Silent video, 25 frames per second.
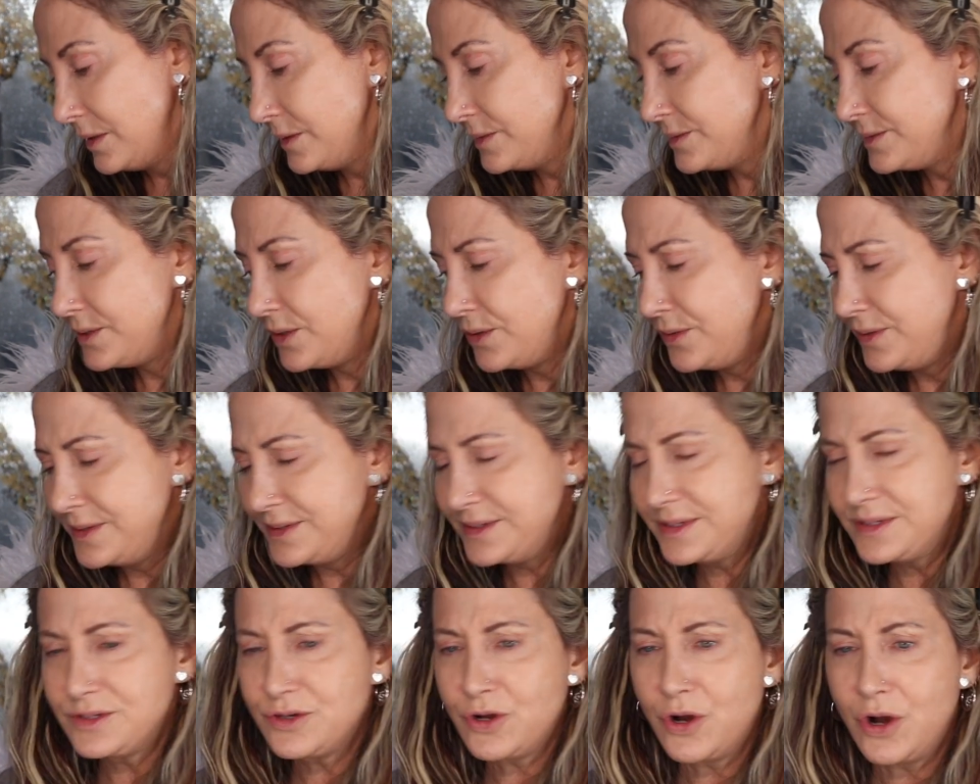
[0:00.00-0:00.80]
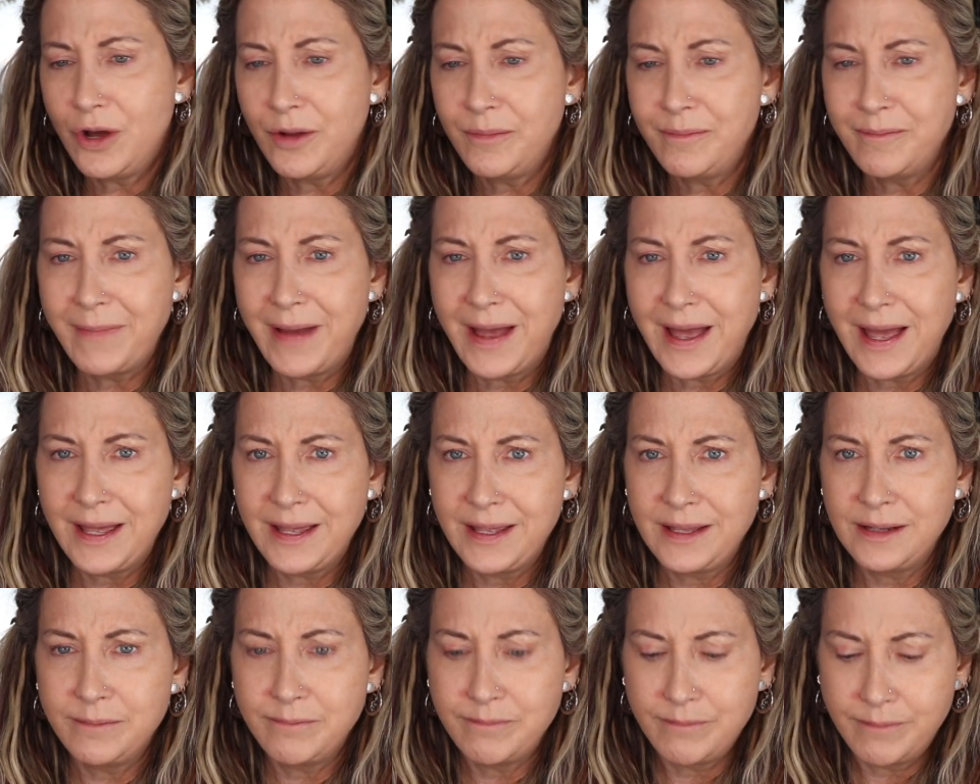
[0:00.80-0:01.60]
So this is called matte
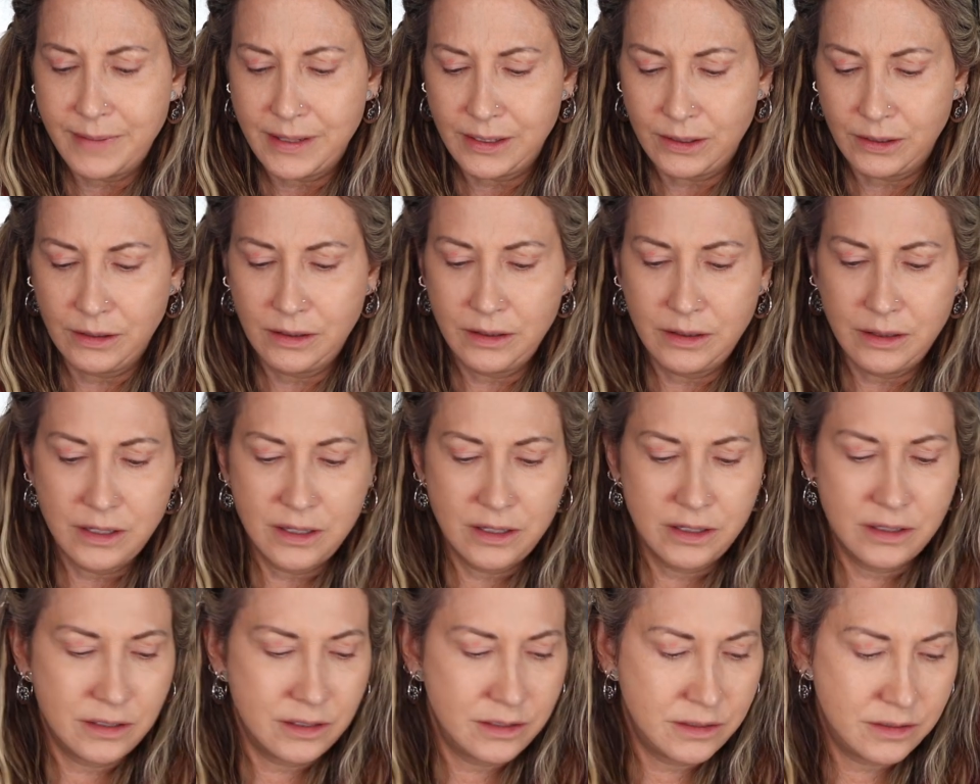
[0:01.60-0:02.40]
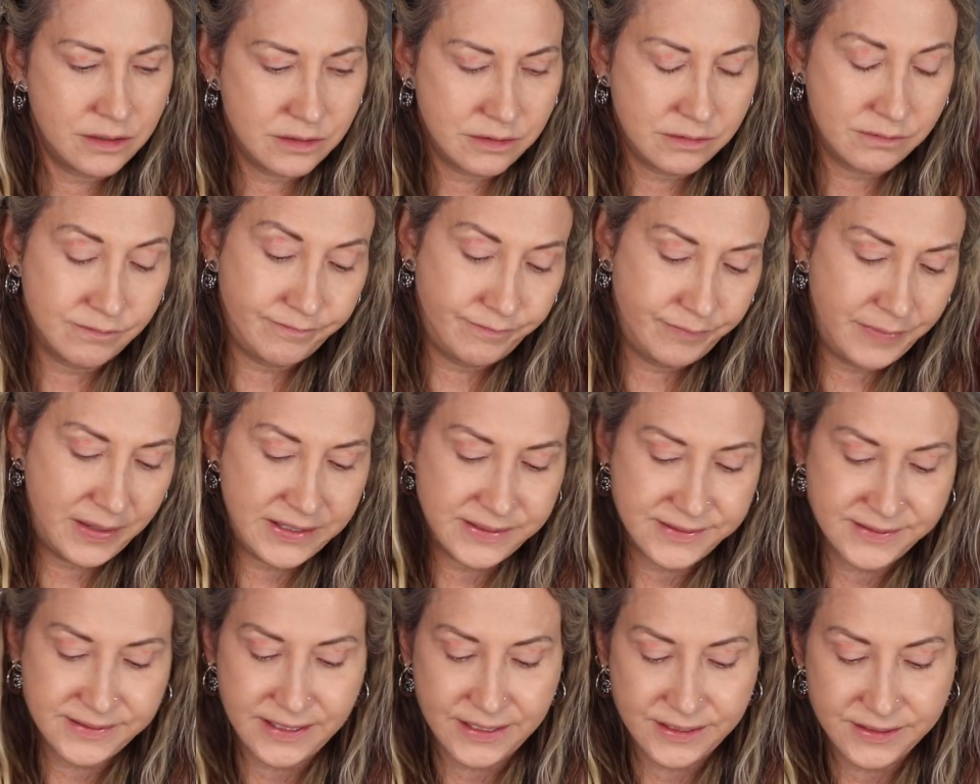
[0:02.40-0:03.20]
and metal.
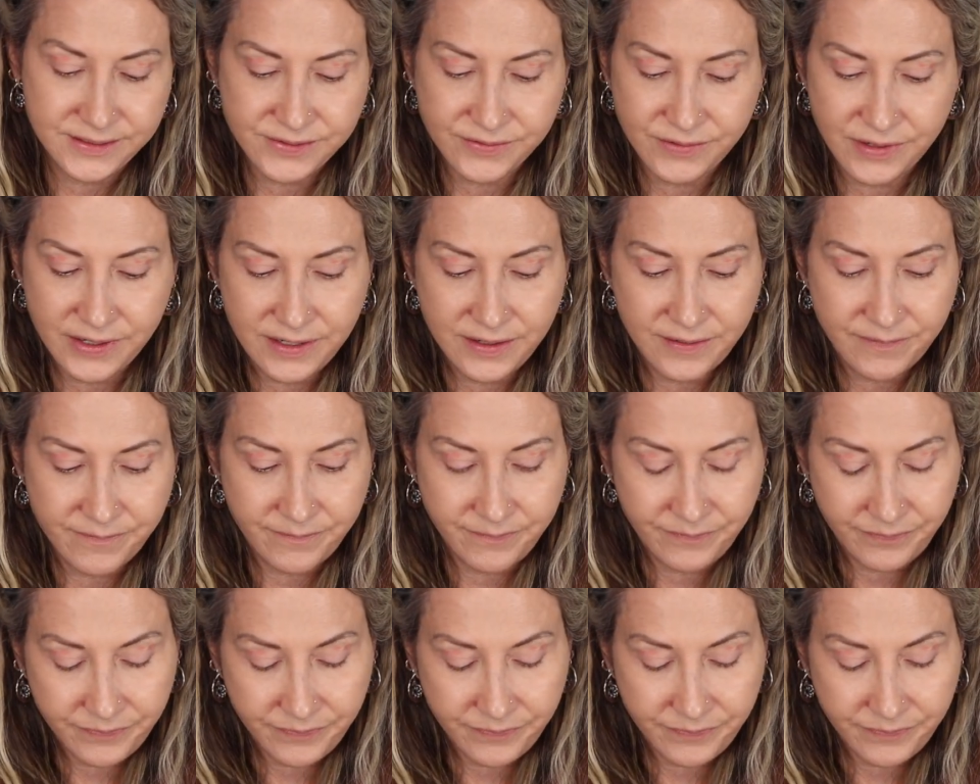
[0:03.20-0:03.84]
Makes sense, right?